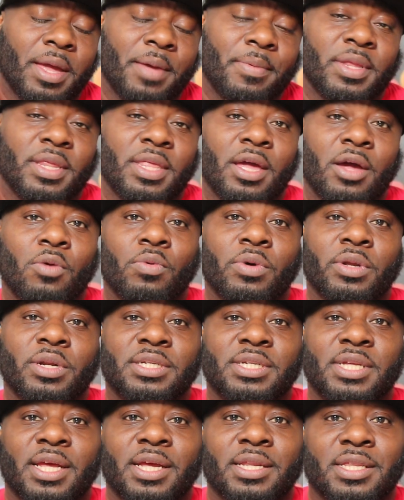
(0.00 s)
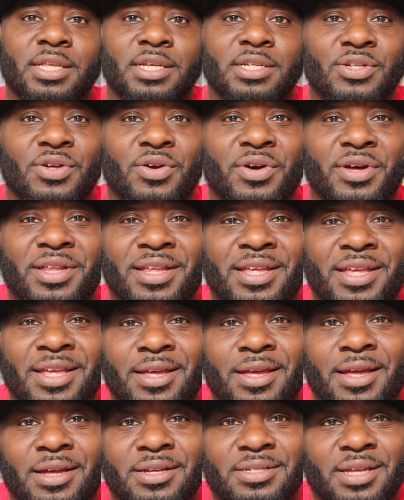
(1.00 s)
maybe they'll want to take this on
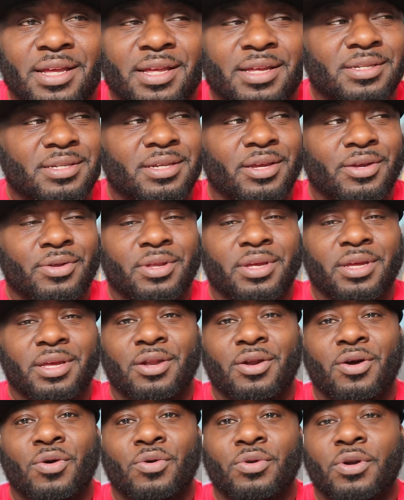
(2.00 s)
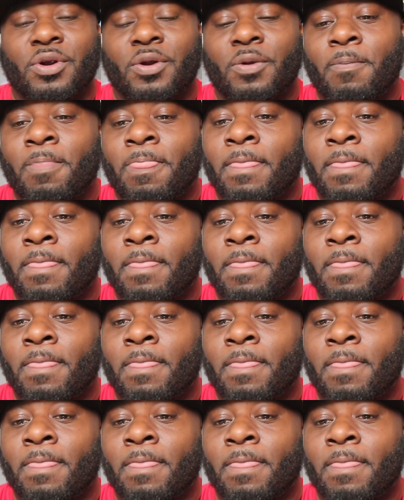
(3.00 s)
as they continue to get older.